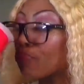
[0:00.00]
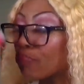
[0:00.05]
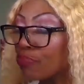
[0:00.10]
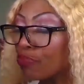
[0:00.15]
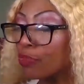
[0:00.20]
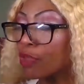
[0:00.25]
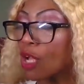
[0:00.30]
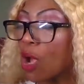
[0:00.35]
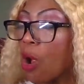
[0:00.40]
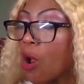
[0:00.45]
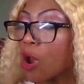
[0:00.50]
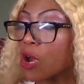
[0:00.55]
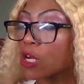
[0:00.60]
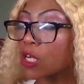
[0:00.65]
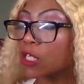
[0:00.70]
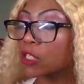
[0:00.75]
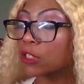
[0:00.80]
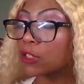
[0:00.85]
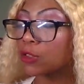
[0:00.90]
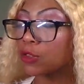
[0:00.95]

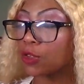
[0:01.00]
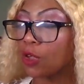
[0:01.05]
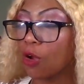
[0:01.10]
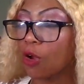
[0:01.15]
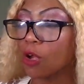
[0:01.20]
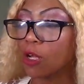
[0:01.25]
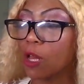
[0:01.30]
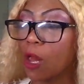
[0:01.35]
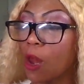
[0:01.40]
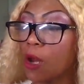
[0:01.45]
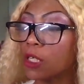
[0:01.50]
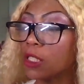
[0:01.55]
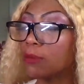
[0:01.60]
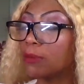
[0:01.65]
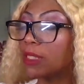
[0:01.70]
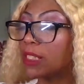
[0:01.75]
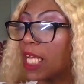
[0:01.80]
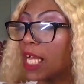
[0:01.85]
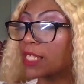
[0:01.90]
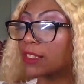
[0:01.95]
Mm-mm-mm. Let
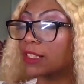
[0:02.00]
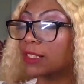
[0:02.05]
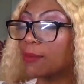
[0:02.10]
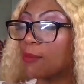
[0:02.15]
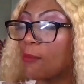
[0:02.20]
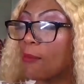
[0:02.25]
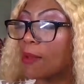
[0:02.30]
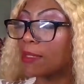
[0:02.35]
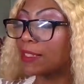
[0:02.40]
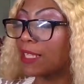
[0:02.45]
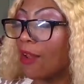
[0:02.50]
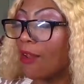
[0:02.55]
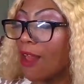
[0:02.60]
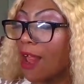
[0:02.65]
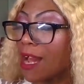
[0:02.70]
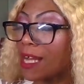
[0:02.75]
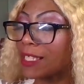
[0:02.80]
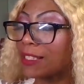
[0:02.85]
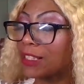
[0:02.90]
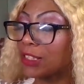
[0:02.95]
me take a sip of my little
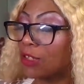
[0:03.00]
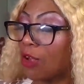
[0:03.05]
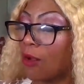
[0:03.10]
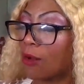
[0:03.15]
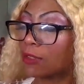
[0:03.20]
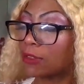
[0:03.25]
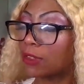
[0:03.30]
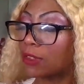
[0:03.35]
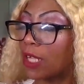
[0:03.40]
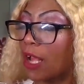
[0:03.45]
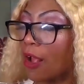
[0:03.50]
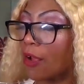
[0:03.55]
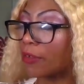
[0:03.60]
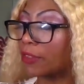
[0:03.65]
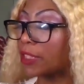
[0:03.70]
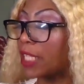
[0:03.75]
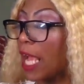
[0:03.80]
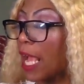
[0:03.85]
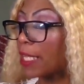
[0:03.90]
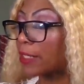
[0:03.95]
ice.
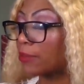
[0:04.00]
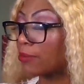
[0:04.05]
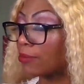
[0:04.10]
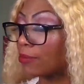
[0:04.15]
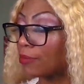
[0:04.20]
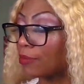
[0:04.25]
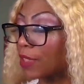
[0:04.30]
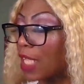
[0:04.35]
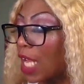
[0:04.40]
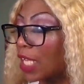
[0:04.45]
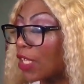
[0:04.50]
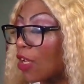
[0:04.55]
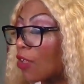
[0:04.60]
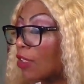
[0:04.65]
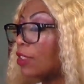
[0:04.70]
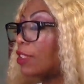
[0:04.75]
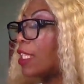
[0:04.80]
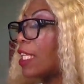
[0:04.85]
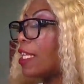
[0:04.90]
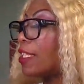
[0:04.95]
Okay. Y'all
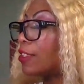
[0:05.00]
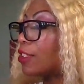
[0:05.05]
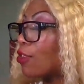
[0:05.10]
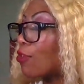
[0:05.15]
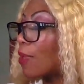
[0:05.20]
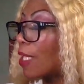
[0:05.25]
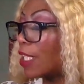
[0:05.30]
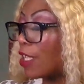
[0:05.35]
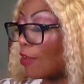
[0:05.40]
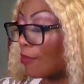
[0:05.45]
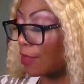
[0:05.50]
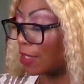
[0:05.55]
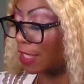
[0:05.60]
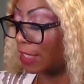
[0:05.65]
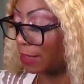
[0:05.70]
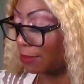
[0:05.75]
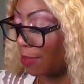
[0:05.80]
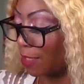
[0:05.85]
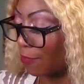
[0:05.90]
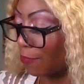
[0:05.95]
know it's Elsa Queen over in
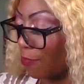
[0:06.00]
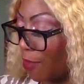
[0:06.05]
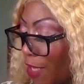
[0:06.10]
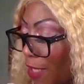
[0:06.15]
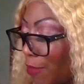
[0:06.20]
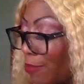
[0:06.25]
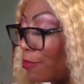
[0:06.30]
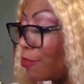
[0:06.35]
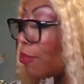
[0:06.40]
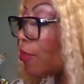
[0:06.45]
this motherfucker.